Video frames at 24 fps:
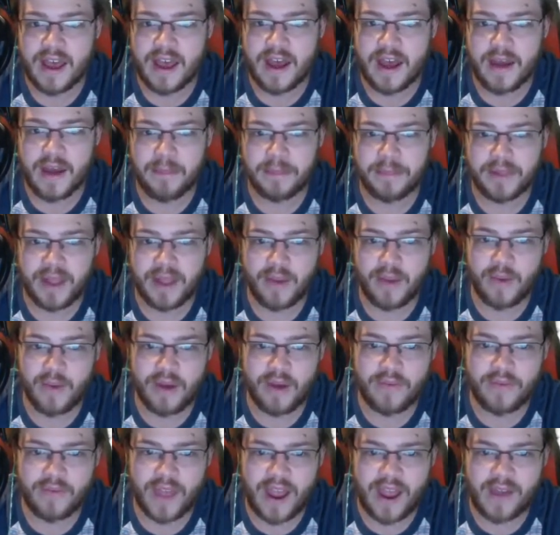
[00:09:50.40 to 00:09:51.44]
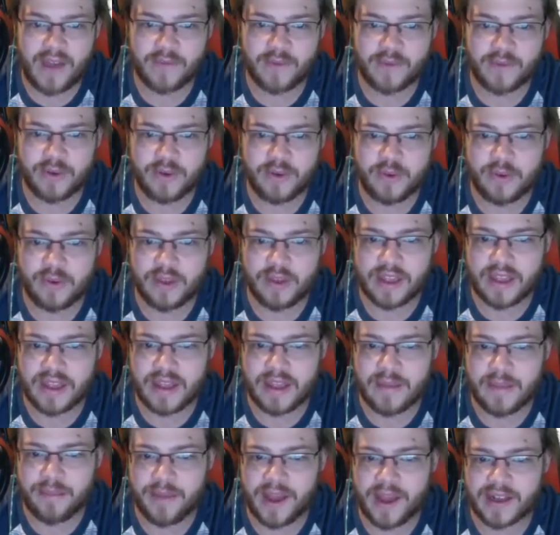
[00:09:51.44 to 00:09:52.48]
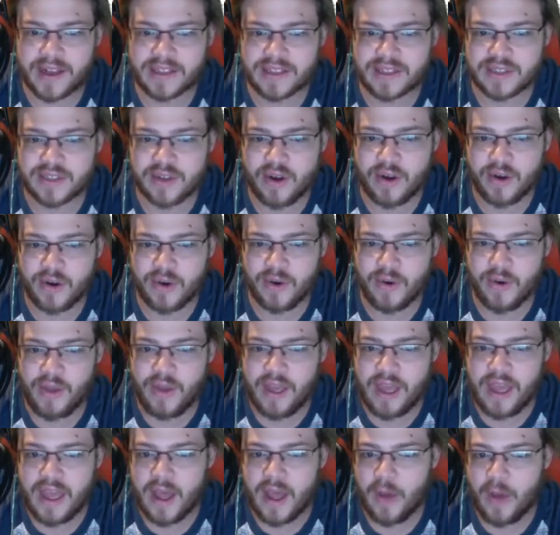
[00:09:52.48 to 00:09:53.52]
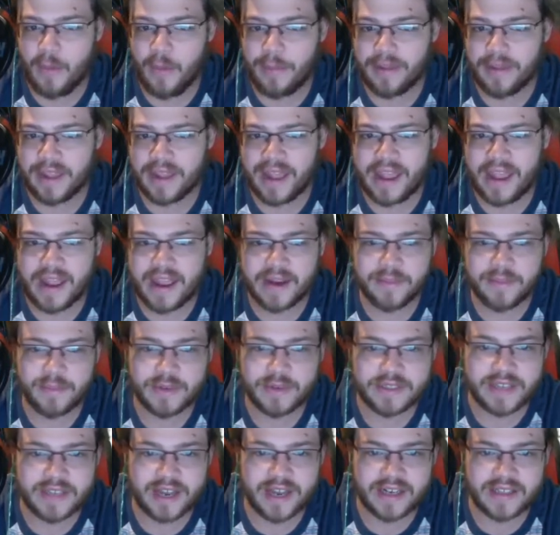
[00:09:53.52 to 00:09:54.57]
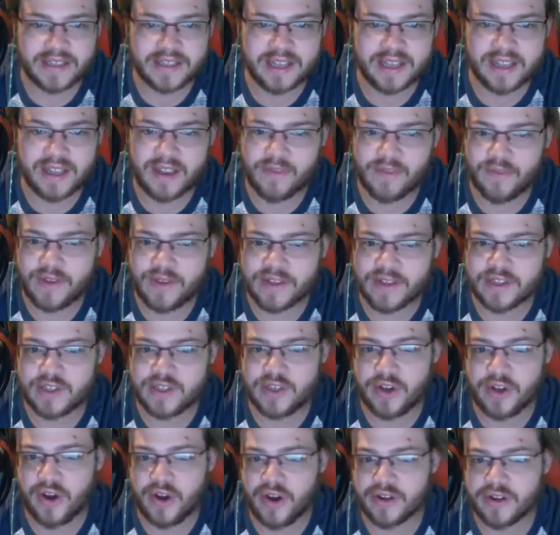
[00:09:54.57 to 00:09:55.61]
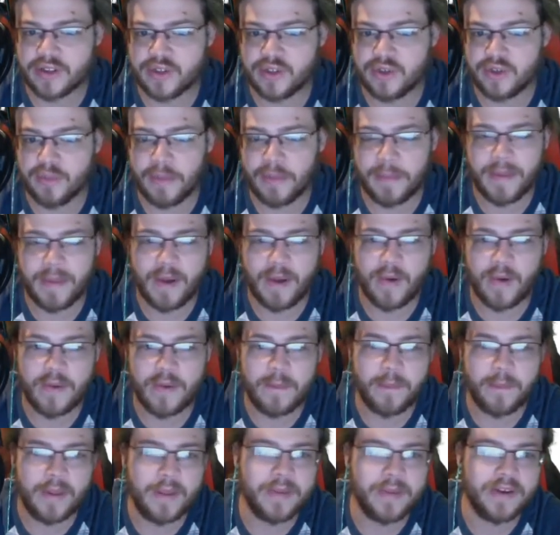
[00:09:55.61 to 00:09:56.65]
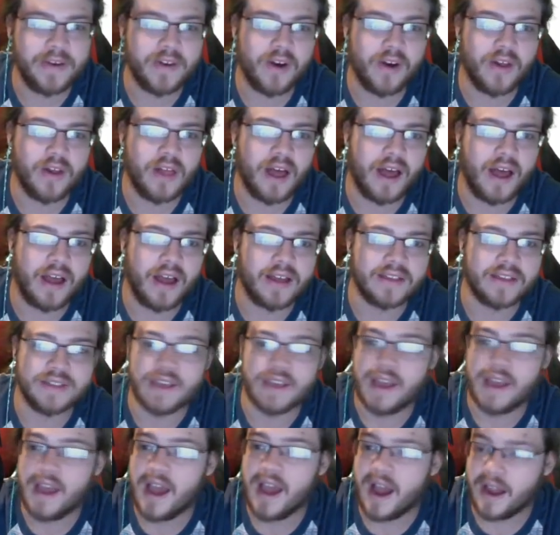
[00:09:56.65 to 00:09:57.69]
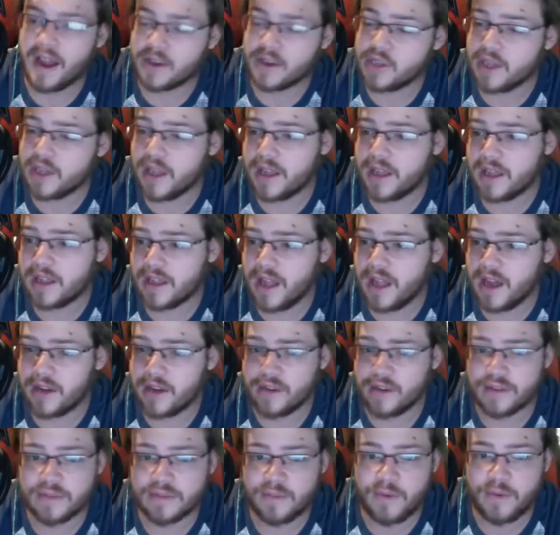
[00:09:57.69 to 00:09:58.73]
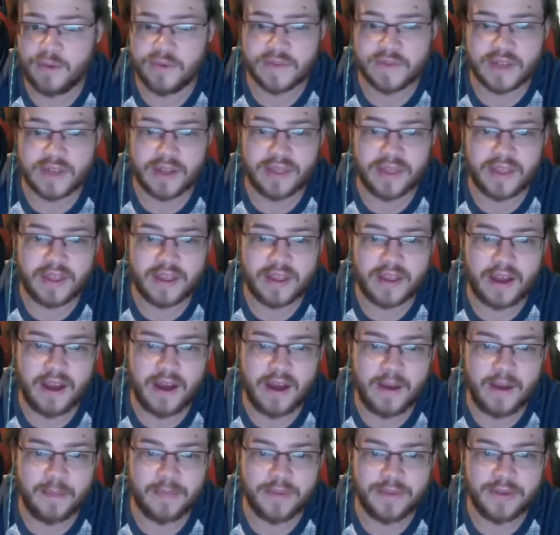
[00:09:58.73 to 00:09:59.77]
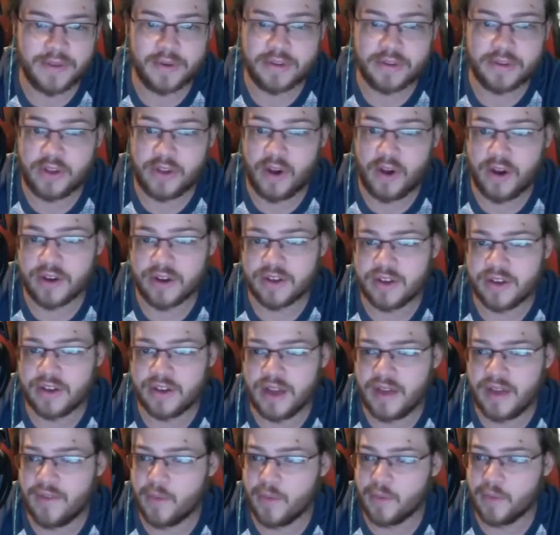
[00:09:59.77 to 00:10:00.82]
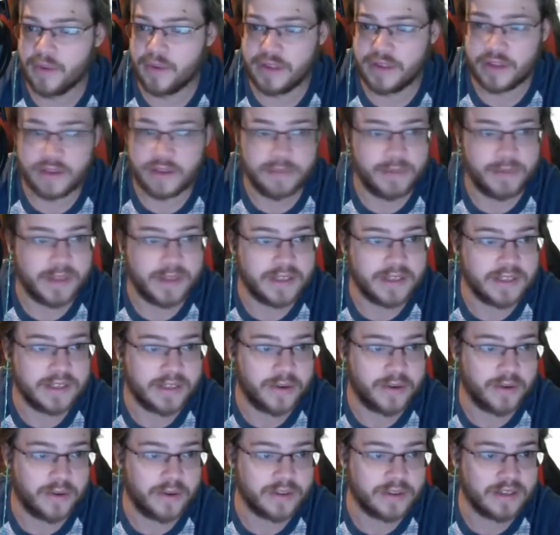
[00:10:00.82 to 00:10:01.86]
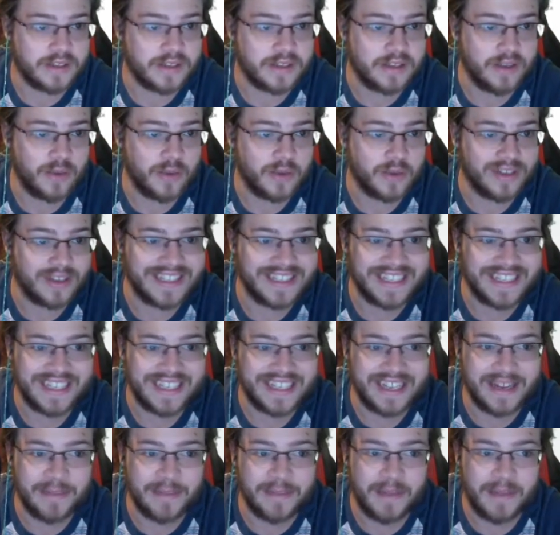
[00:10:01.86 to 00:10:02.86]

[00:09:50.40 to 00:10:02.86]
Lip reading: Play Rough after you Giga Impact Snarl. Helping Hand, Protect, Psychic Fangs, Yawn, Superpower, and Baby Doll Eyes. I actually like a lot of those moves. I think Yawn could have a really good place here on the team.